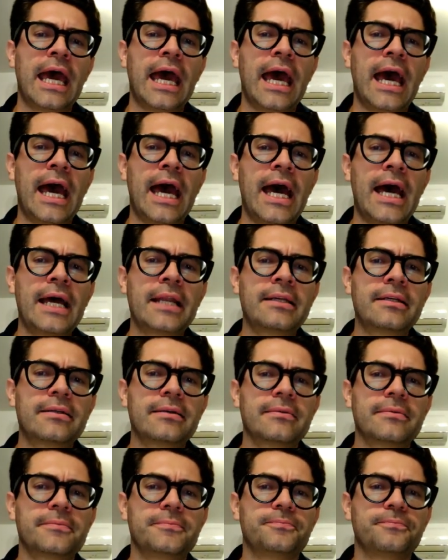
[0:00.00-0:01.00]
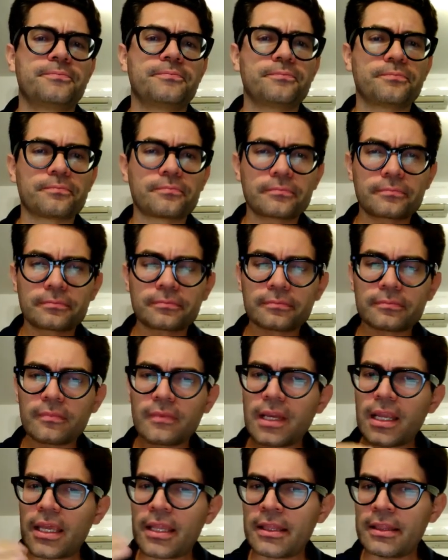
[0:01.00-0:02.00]
And
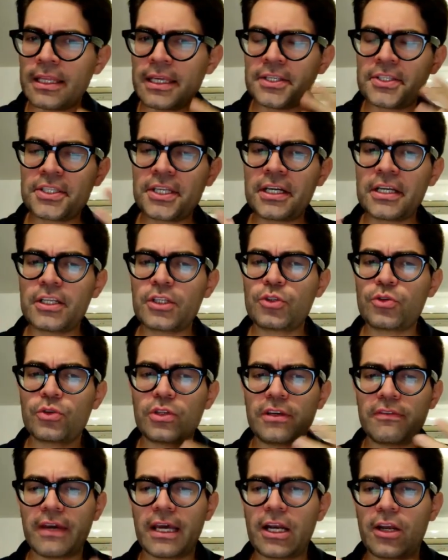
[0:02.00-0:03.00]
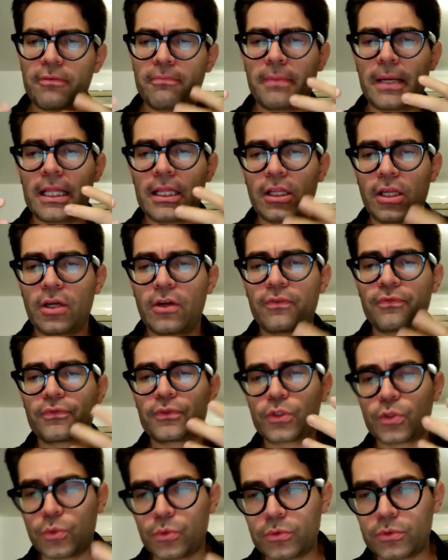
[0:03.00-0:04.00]
they started to develop a lot
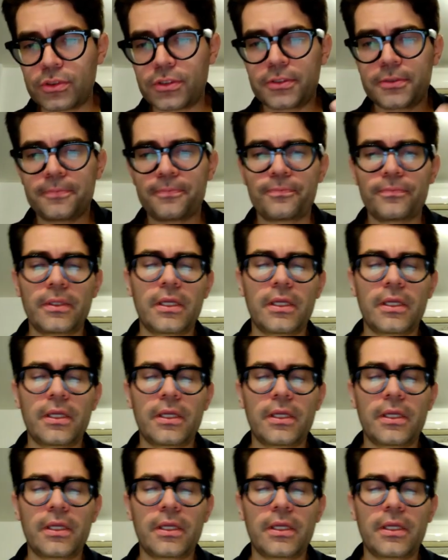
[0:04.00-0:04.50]
of tools.